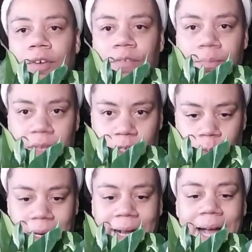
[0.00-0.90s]
from this
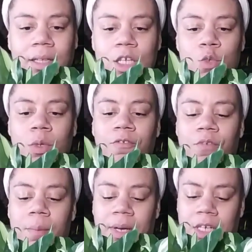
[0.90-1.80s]
one. I got this one
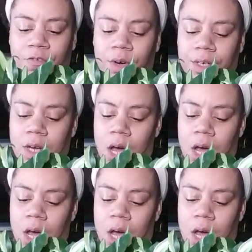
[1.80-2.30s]
from a different